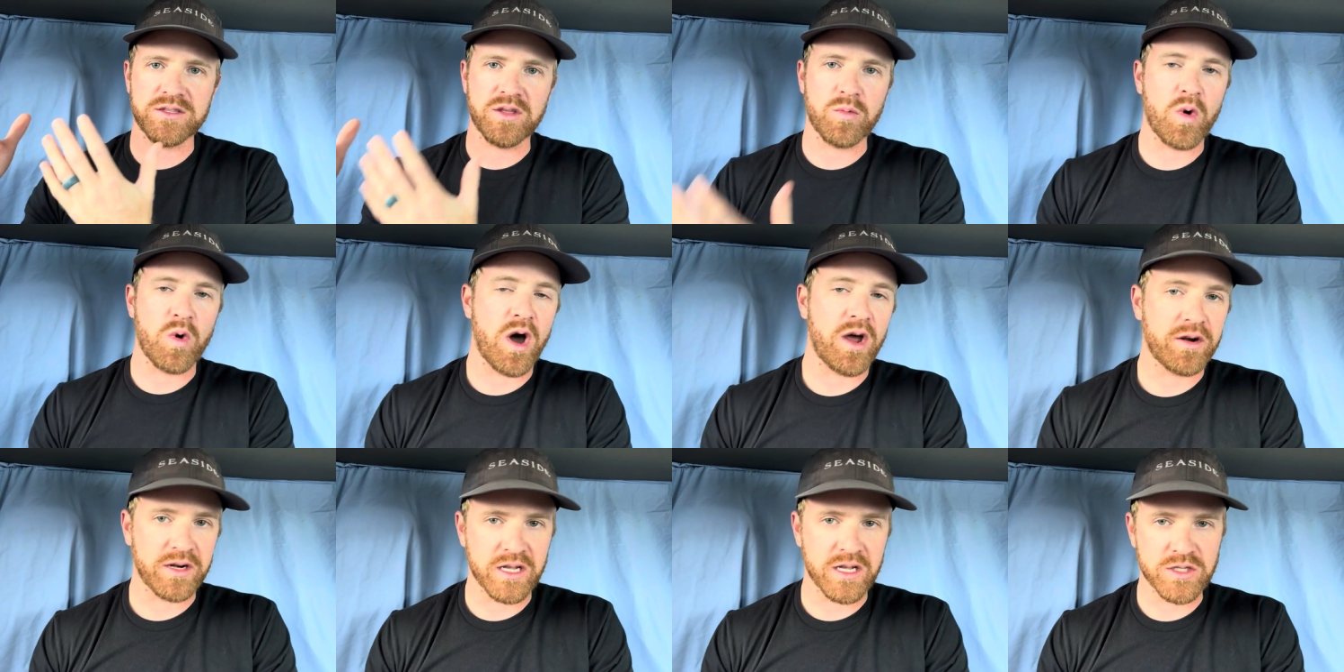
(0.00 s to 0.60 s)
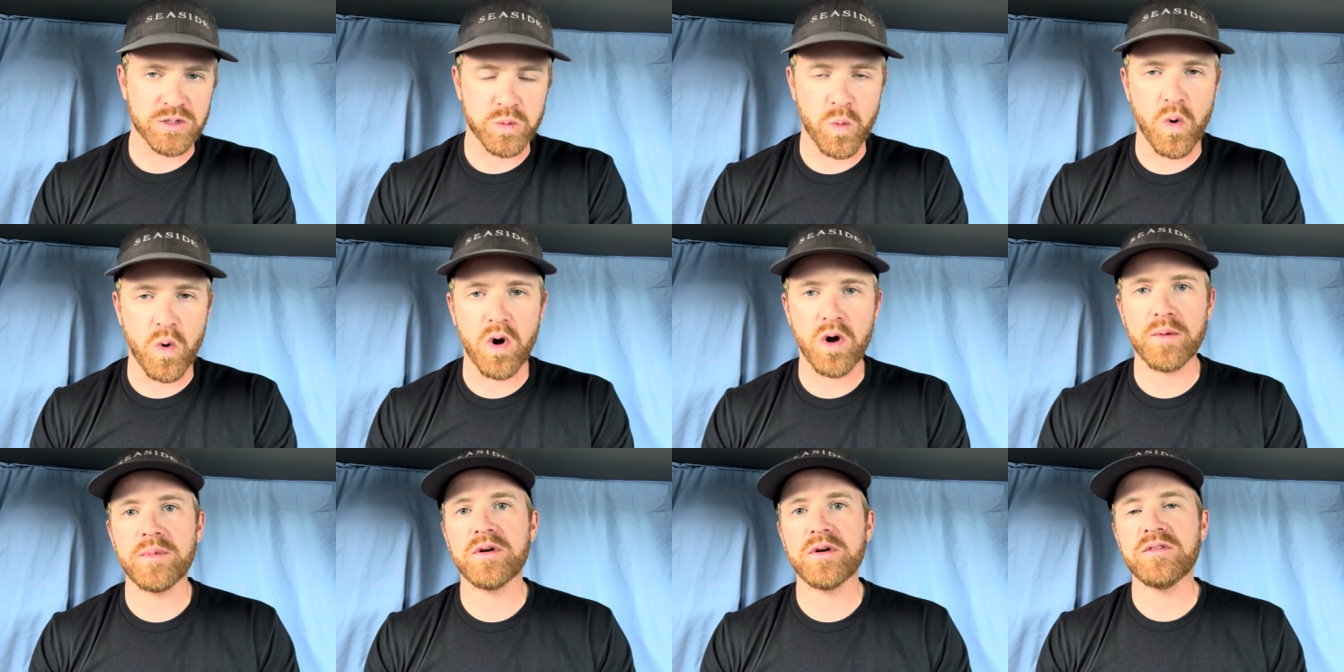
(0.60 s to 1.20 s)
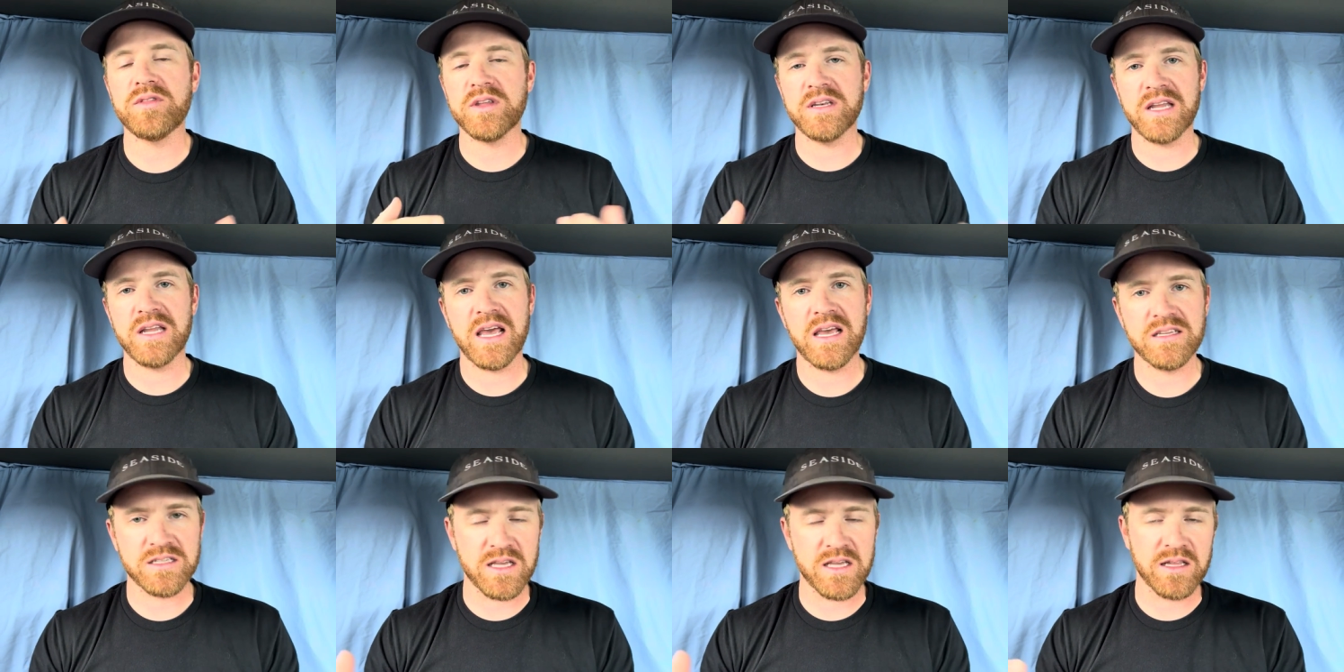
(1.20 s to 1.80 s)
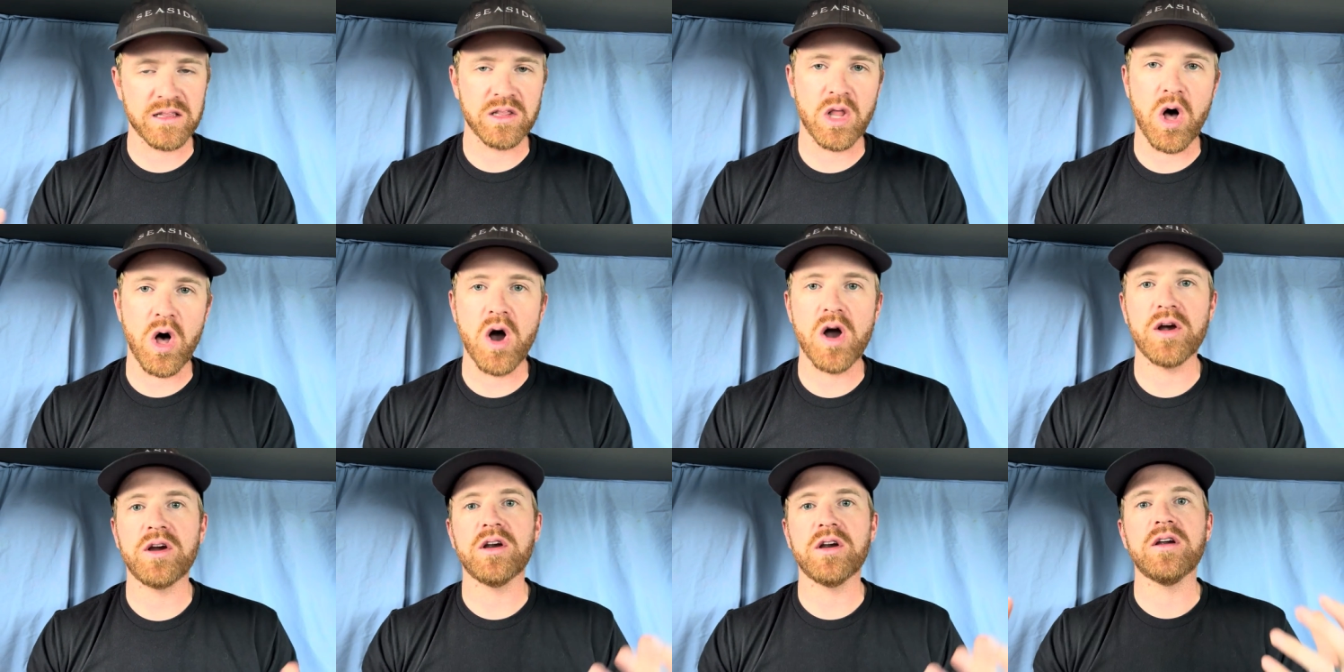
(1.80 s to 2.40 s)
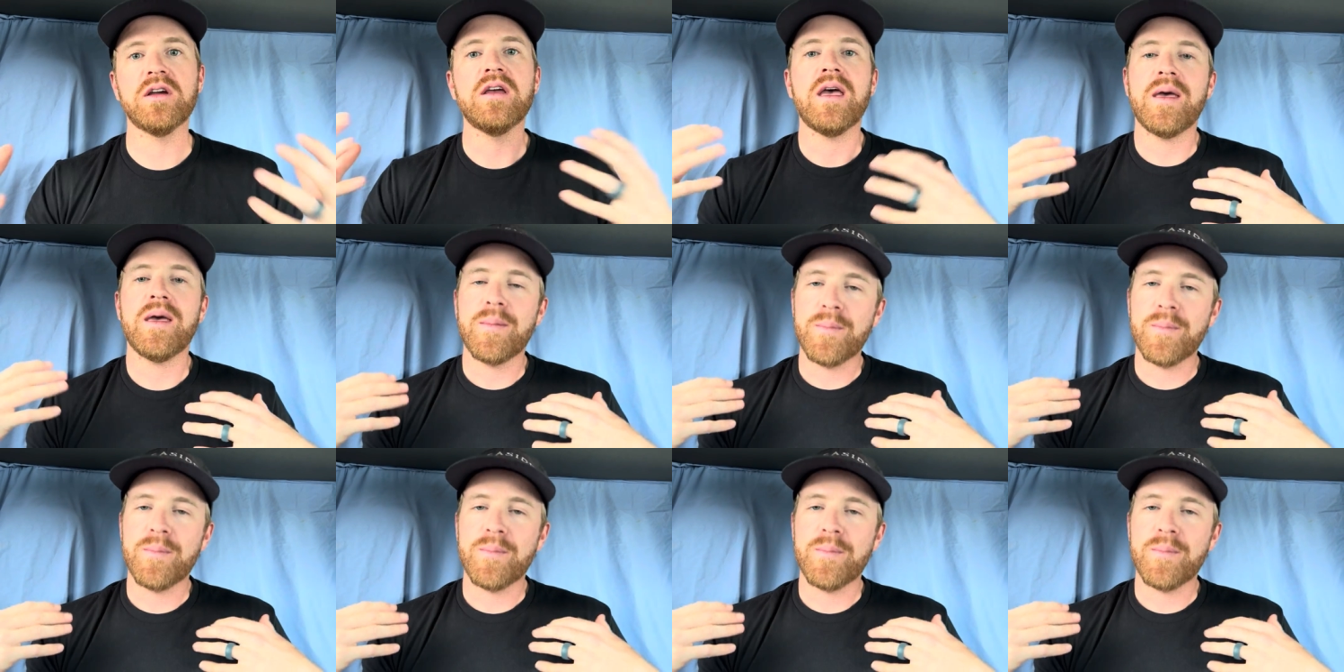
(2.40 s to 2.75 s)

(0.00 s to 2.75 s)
the water gets warmer, the days get longer,